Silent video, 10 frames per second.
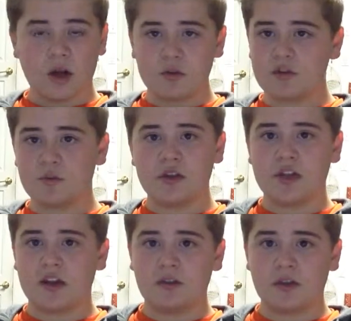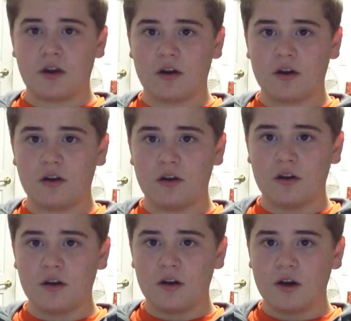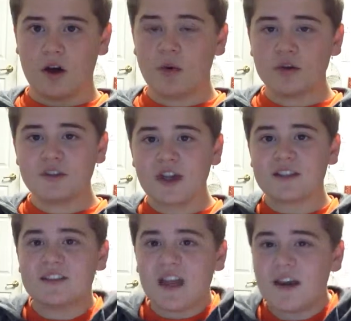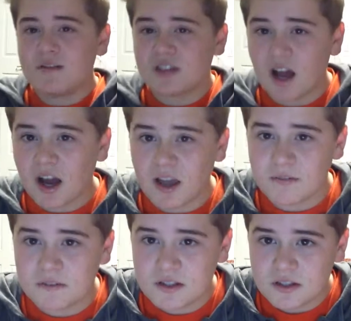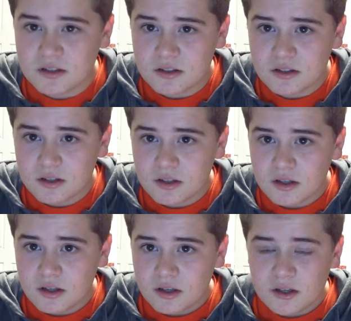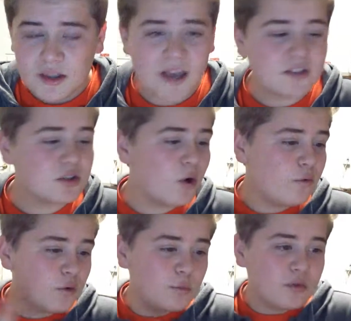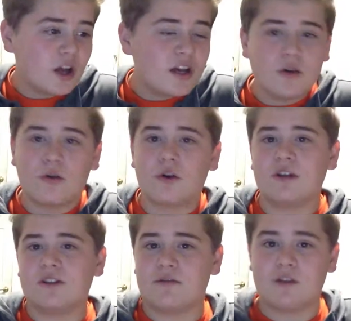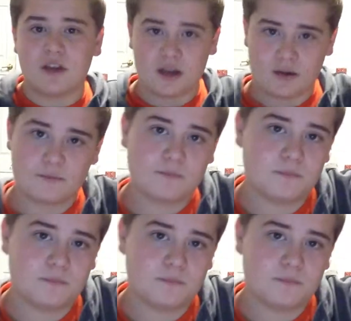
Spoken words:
I'm just putting it out there. A person that saves lives, that has to go through bloody organs every day,